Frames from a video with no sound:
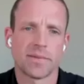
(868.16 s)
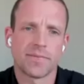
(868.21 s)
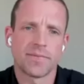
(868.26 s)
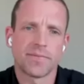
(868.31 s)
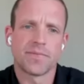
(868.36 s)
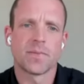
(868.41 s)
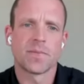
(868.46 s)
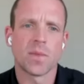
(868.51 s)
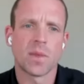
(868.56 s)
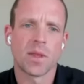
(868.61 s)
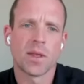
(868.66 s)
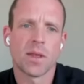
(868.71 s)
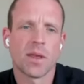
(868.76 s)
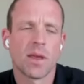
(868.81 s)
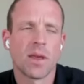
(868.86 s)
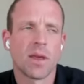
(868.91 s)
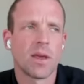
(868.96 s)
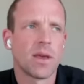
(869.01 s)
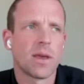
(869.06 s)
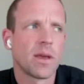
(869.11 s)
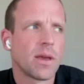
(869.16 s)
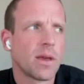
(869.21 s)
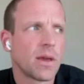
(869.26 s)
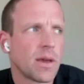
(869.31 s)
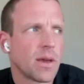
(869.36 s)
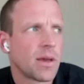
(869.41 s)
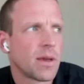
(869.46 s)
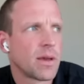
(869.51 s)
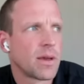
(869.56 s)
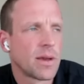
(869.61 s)
took in a lot of that broker
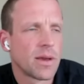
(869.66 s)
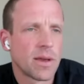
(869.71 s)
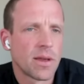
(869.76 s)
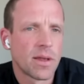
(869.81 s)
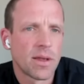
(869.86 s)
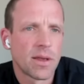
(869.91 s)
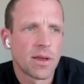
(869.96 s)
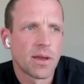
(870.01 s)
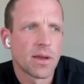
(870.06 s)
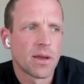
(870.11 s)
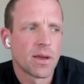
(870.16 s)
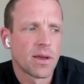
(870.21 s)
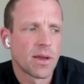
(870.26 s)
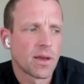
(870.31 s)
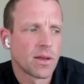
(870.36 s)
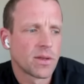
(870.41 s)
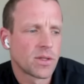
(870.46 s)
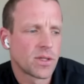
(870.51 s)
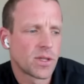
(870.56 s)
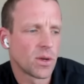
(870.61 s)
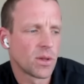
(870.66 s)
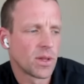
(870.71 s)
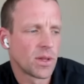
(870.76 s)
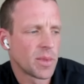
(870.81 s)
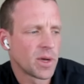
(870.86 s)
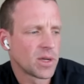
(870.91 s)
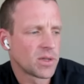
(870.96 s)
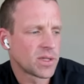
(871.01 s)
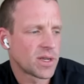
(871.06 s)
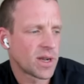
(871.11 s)
work as well. So
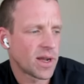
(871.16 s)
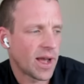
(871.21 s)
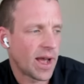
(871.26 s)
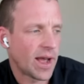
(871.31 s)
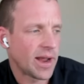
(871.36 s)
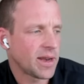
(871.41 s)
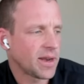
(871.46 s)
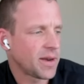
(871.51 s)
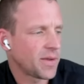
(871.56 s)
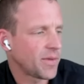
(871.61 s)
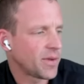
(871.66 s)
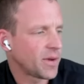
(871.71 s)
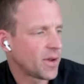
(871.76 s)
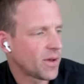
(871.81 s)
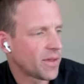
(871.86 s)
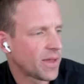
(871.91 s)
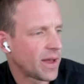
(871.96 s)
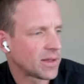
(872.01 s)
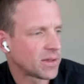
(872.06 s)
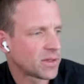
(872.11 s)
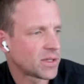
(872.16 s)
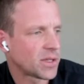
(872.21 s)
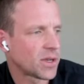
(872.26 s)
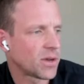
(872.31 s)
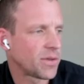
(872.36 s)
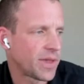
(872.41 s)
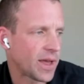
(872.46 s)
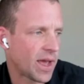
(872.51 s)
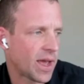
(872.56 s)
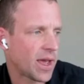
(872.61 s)
Limos, I didn't even know that. So
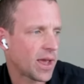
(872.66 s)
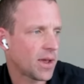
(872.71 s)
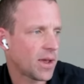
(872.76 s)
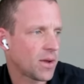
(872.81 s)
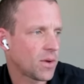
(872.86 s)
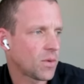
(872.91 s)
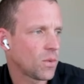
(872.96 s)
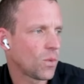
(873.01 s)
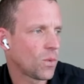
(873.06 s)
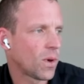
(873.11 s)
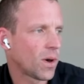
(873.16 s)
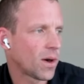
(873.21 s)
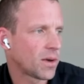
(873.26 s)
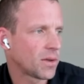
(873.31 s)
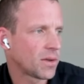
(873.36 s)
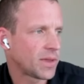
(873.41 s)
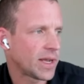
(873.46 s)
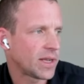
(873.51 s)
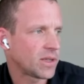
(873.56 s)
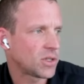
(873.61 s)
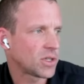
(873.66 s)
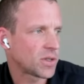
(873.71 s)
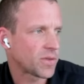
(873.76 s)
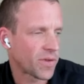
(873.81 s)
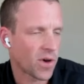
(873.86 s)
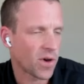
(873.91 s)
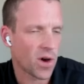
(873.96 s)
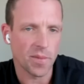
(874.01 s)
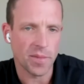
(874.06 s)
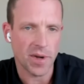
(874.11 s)
they just
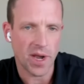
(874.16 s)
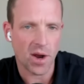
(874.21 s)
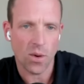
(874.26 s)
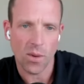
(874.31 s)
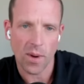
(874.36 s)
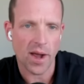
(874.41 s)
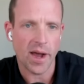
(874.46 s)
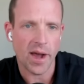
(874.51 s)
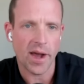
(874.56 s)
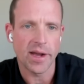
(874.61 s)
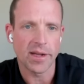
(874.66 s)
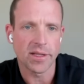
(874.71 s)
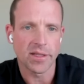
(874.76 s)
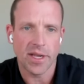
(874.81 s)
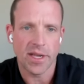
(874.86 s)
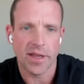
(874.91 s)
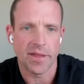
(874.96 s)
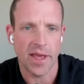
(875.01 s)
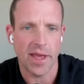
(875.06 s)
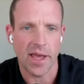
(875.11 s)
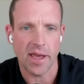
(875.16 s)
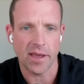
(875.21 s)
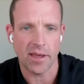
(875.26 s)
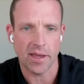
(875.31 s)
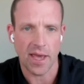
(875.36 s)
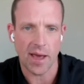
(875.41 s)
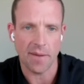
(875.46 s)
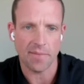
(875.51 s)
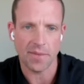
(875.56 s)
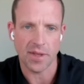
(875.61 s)
farmed out rides and they
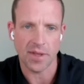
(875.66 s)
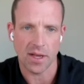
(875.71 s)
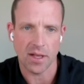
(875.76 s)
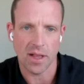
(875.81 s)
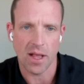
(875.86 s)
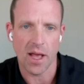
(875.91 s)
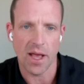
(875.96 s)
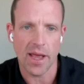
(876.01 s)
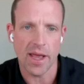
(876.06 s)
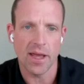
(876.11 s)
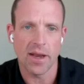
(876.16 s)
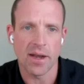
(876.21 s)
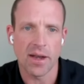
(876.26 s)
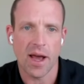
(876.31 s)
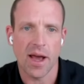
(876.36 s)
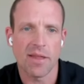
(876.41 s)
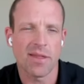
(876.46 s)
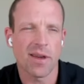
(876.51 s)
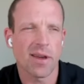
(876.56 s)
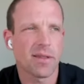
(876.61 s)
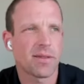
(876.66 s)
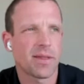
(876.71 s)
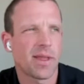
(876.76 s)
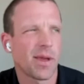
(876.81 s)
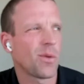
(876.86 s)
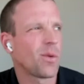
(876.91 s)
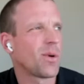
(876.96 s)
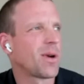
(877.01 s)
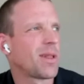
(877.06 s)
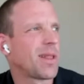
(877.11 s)
kept the client. I thought they
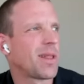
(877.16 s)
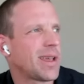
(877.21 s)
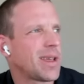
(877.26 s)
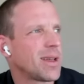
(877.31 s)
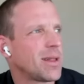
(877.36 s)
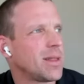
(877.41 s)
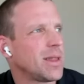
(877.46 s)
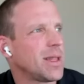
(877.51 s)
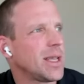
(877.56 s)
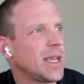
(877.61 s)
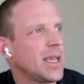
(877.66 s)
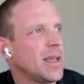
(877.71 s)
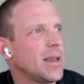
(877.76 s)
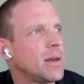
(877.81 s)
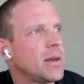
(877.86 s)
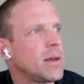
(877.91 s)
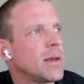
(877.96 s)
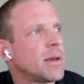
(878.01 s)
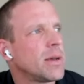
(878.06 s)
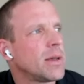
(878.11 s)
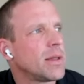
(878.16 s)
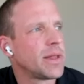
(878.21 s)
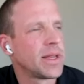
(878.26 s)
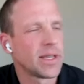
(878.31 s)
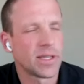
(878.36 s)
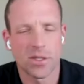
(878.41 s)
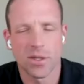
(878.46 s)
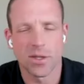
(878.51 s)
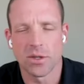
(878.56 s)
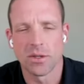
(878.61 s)
were like a lead. They
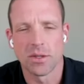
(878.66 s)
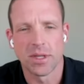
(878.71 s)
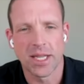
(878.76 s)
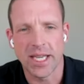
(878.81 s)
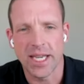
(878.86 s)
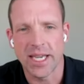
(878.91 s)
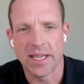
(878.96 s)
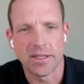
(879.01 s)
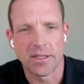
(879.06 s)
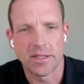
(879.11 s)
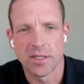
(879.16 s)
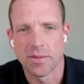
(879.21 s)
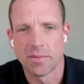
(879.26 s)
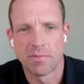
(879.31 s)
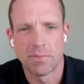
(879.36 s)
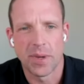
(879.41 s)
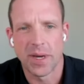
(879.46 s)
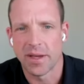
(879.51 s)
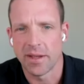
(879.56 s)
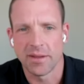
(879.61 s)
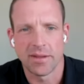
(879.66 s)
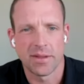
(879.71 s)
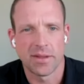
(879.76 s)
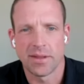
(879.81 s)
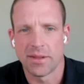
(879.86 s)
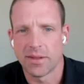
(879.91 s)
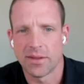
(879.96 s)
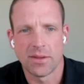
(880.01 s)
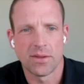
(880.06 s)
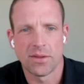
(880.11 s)
sold leads, but
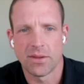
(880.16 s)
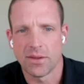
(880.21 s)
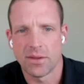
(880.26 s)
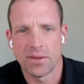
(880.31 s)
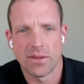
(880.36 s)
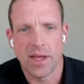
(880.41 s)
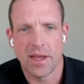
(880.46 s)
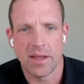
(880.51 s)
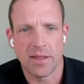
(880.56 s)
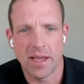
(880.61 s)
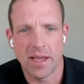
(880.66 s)
they